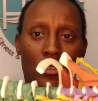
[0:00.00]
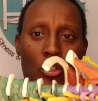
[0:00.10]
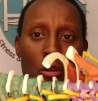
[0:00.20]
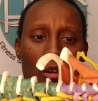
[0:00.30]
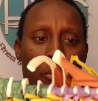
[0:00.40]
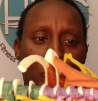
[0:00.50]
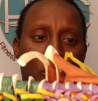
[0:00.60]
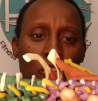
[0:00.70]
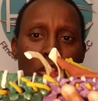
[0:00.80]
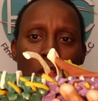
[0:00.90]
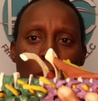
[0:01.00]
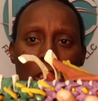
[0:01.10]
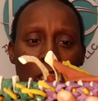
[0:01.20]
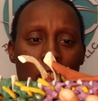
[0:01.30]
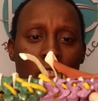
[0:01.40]
So the person
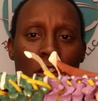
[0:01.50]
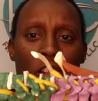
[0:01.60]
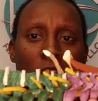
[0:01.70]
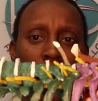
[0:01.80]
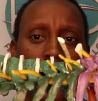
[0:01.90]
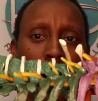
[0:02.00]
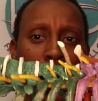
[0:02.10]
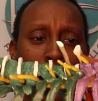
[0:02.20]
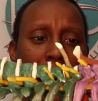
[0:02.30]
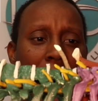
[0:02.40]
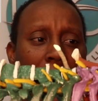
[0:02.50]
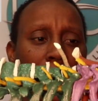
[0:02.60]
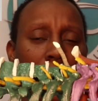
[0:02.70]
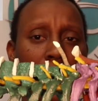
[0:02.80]
typically either they lay on their back,